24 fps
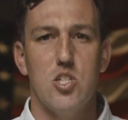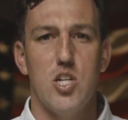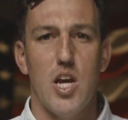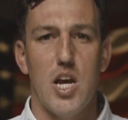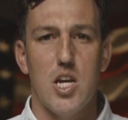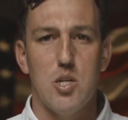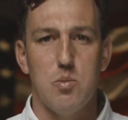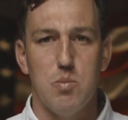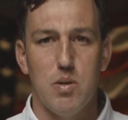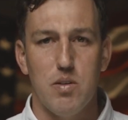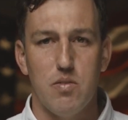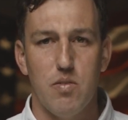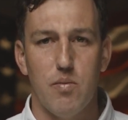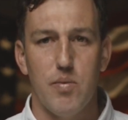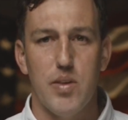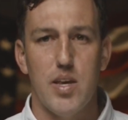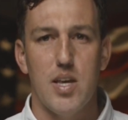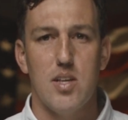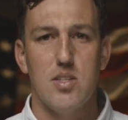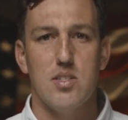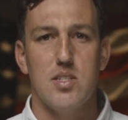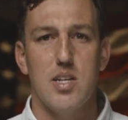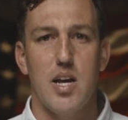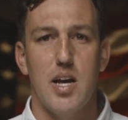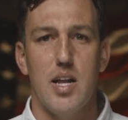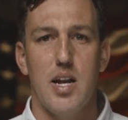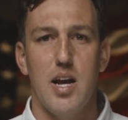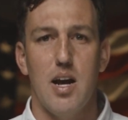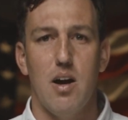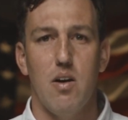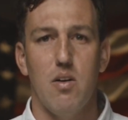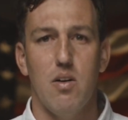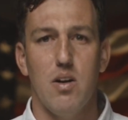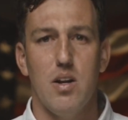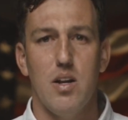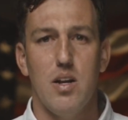Change me from the inside
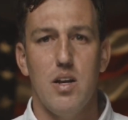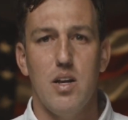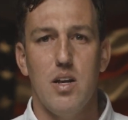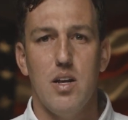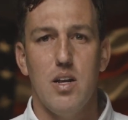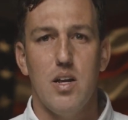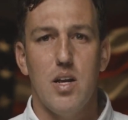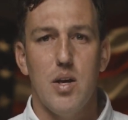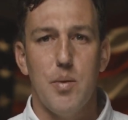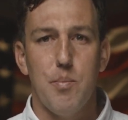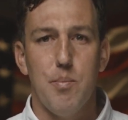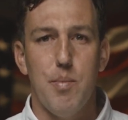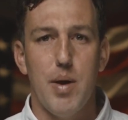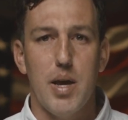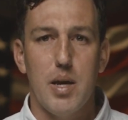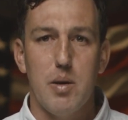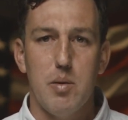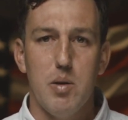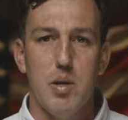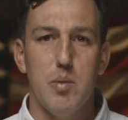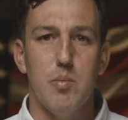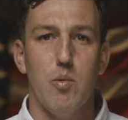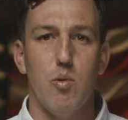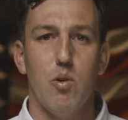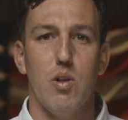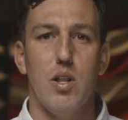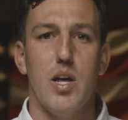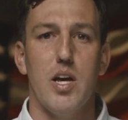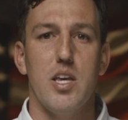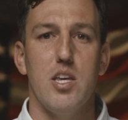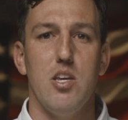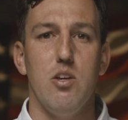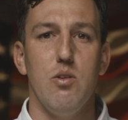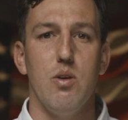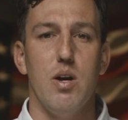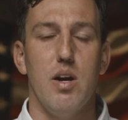out. Make me more
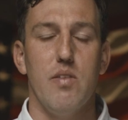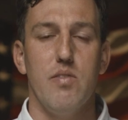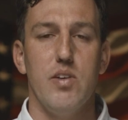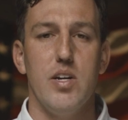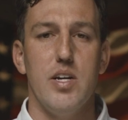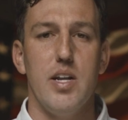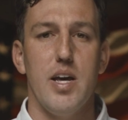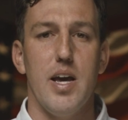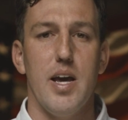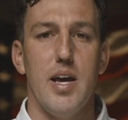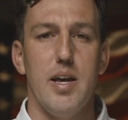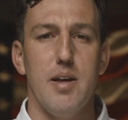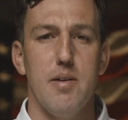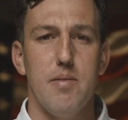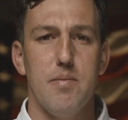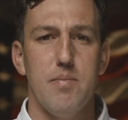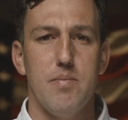like you every day.